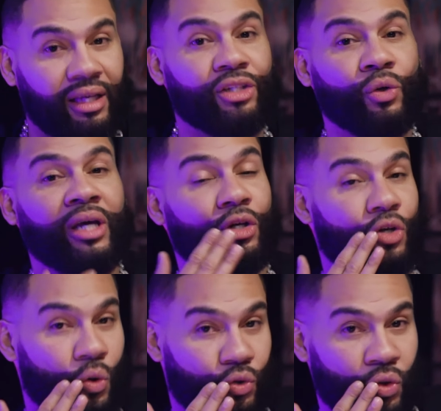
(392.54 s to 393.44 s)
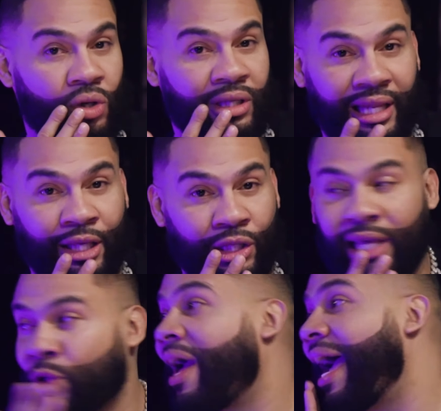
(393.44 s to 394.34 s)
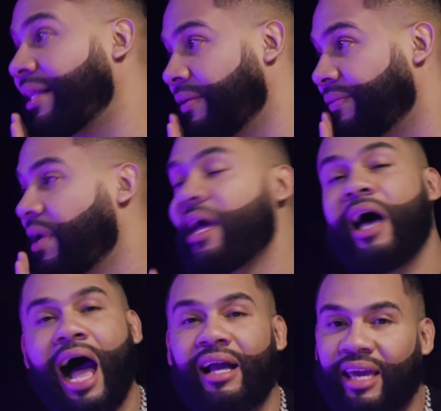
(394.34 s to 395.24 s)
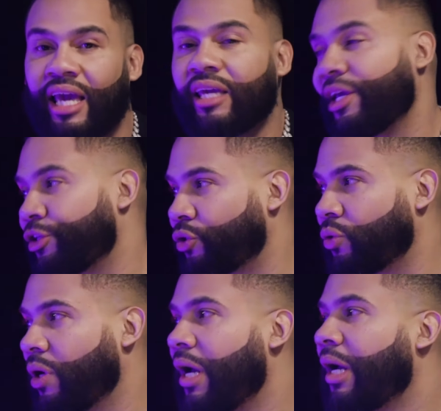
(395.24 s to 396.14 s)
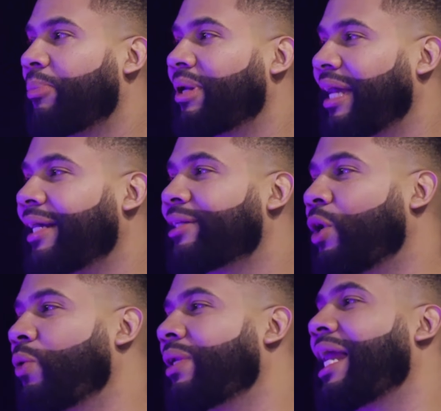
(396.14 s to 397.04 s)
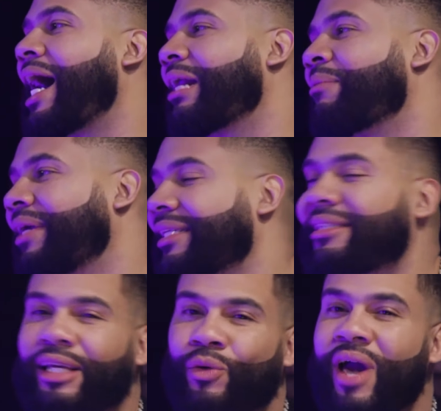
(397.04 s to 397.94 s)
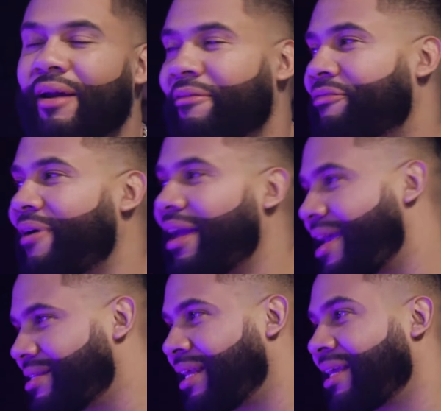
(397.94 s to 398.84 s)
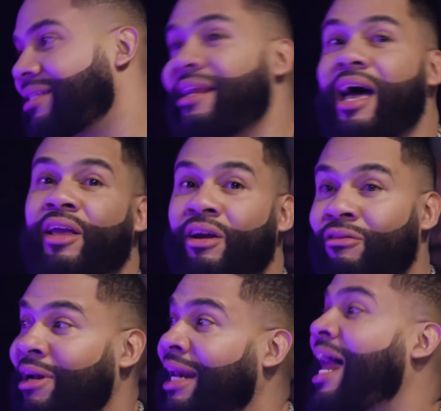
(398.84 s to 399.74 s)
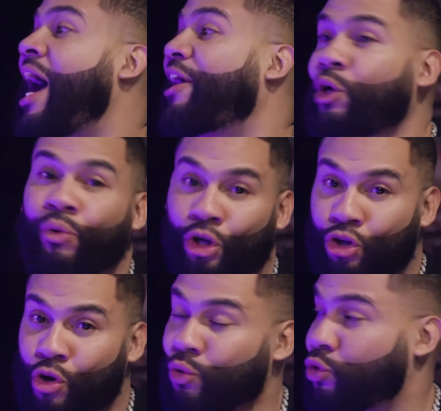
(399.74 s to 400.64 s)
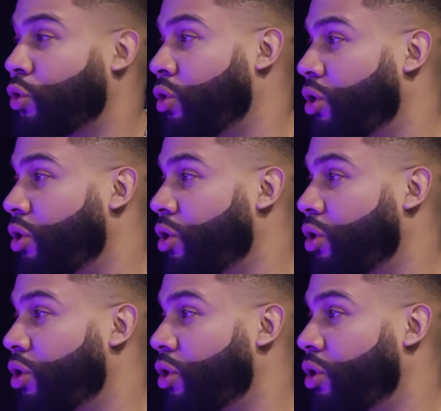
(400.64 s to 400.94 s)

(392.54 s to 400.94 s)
because you got the cold sore, like you active. I can't kiss you, but like, don't lie to me and say you had a fight yesterday, because now you're a liar with a cold sore.